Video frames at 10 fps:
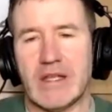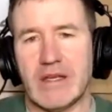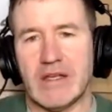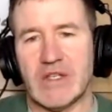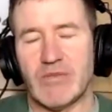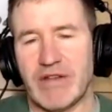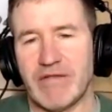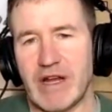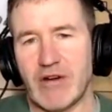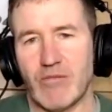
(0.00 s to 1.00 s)
the spring
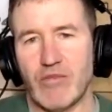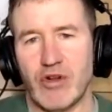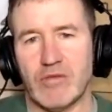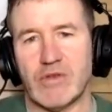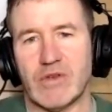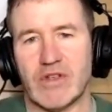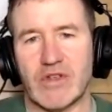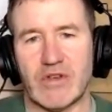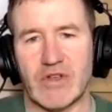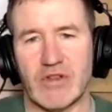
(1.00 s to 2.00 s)
flowering bulbs, which
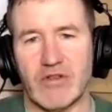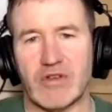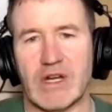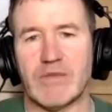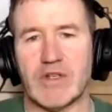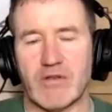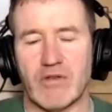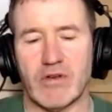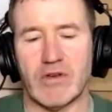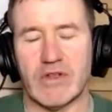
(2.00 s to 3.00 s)
is your snowdrops, your
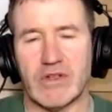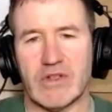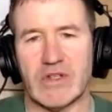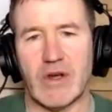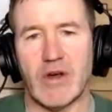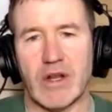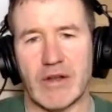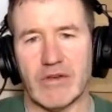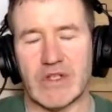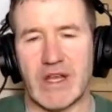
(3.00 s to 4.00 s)
crocuses, all
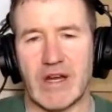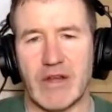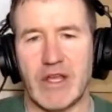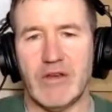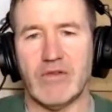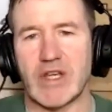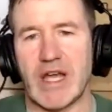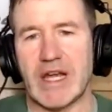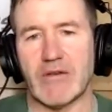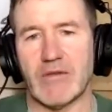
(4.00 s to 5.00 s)
of those, they're a huge
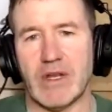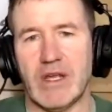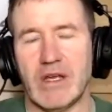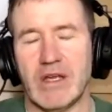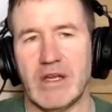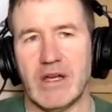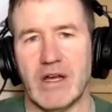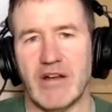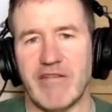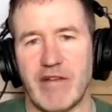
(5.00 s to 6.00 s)
category
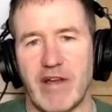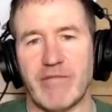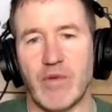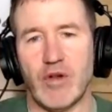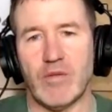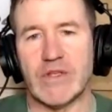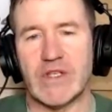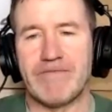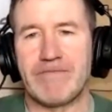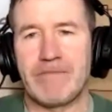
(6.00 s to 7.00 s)
of
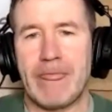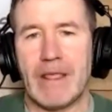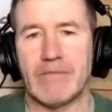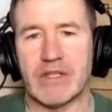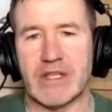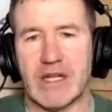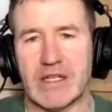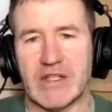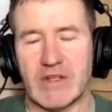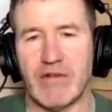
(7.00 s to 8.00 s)
bulbs. But then
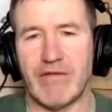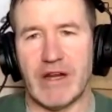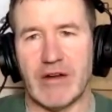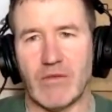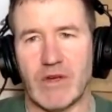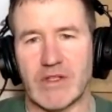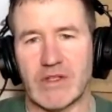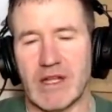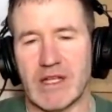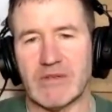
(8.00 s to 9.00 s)
the summer flowering
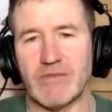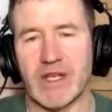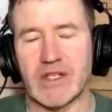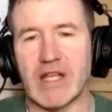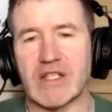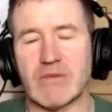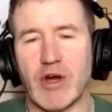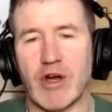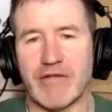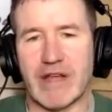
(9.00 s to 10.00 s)
ones, it's a lot
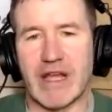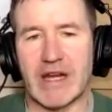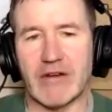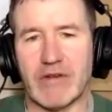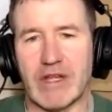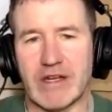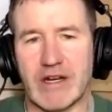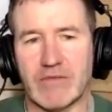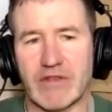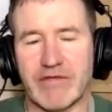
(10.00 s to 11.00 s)
smaller of a category in
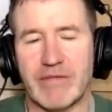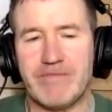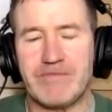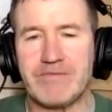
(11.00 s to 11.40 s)
terms of